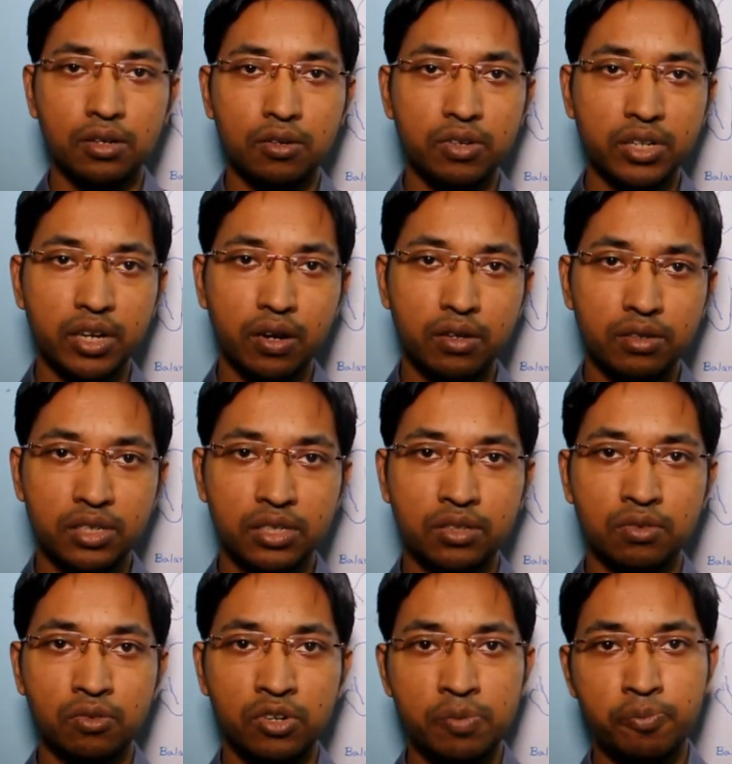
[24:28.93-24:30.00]

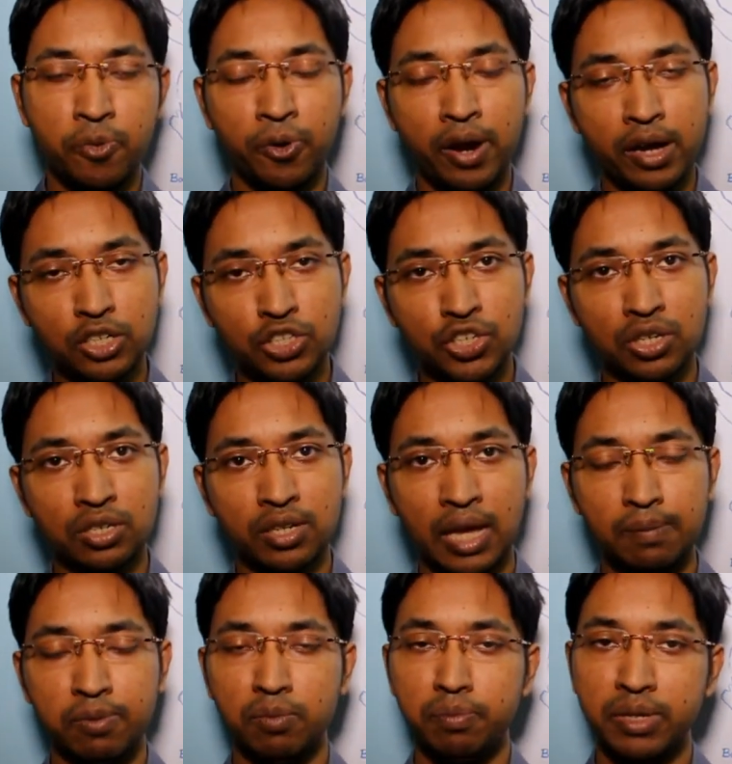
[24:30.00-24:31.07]
Regarding reproduction
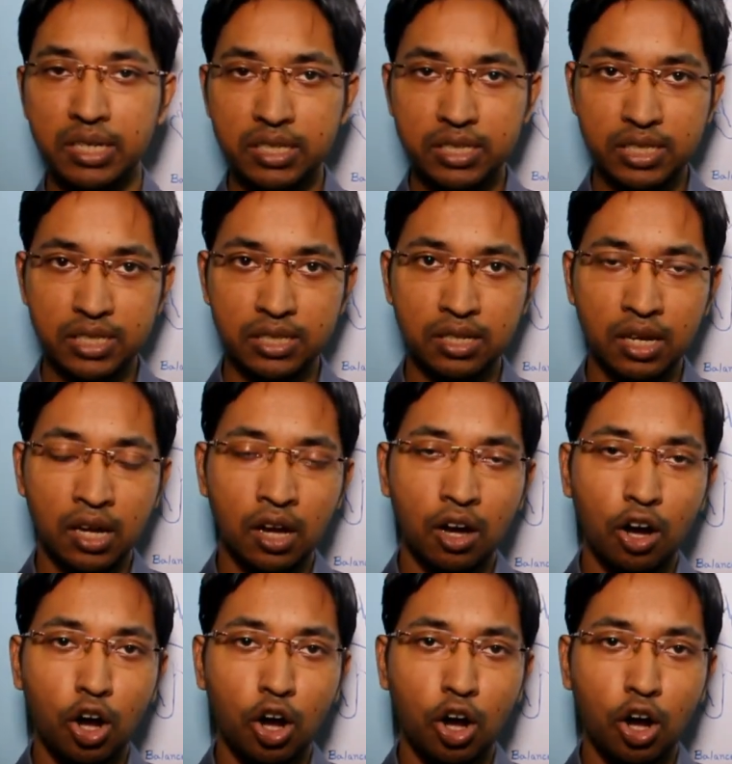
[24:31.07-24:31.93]
capability,